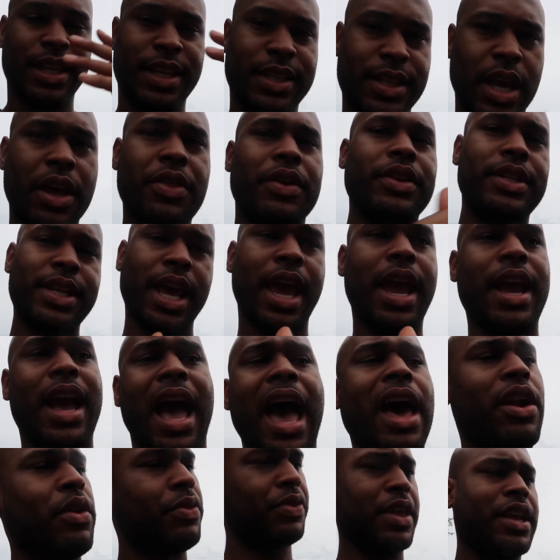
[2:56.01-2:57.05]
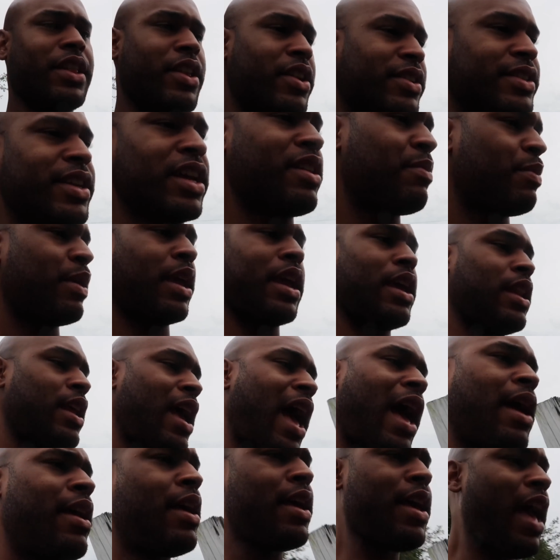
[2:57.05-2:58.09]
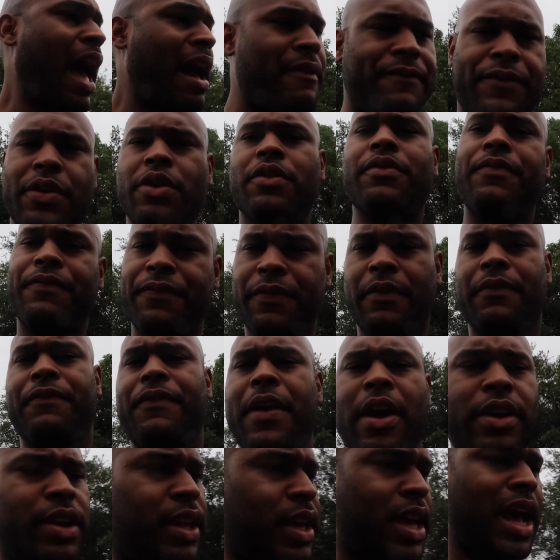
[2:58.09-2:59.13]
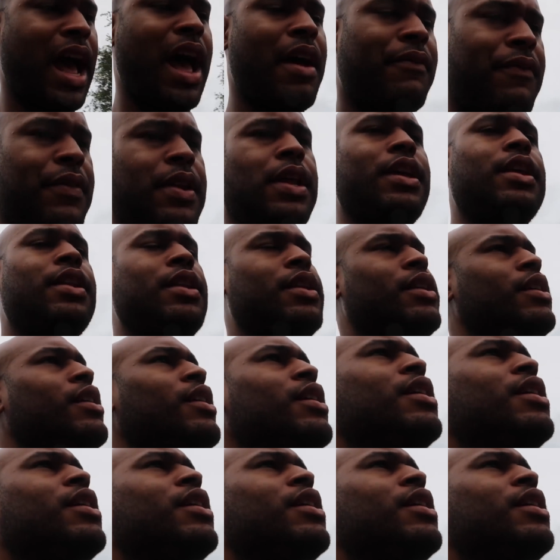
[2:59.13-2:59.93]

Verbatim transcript: in this other tank, I don't think there's gonna be any. I, I feel fairly confident